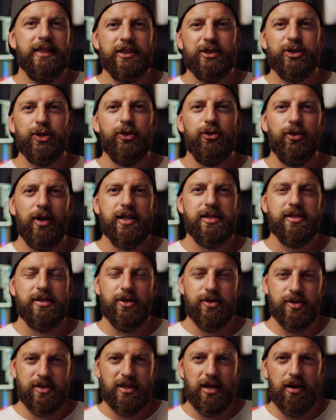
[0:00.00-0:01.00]
integrates
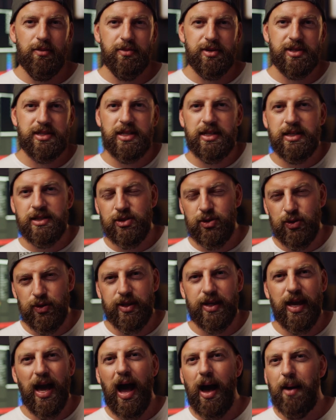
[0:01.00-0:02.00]
those numbers into
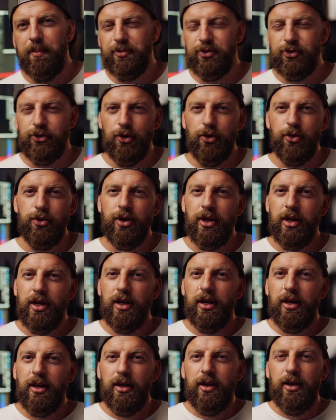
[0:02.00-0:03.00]
the app. So,
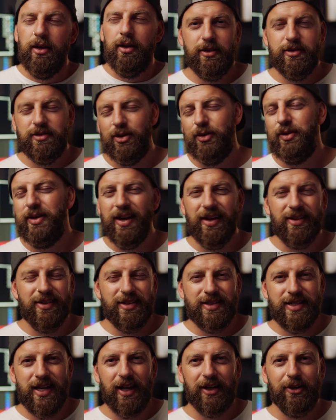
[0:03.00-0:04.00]
so yeah, the
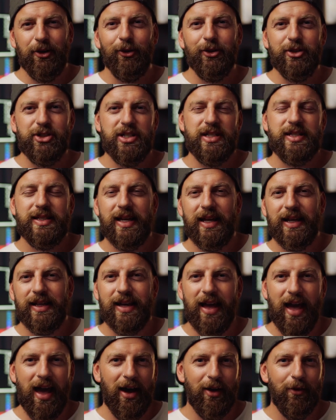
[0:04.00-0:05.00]
technology is
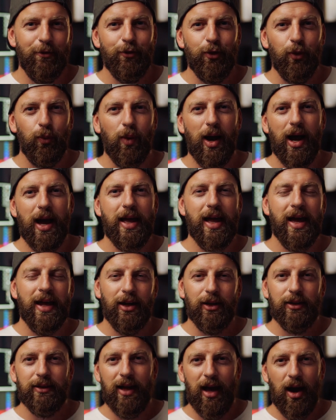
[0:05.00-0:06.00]
getting out of the way
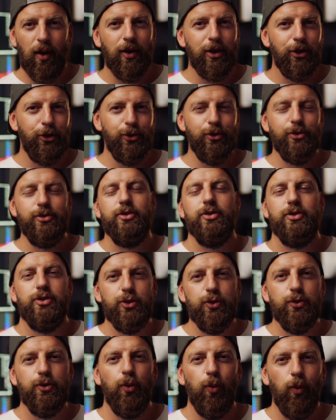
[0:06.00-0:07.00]
and allowing you to
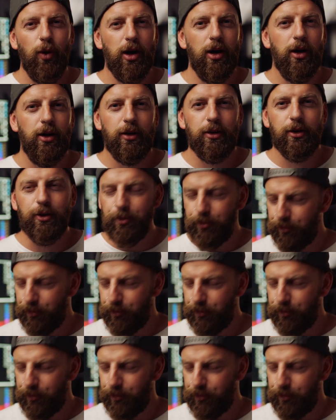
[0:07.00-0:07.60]
do the work.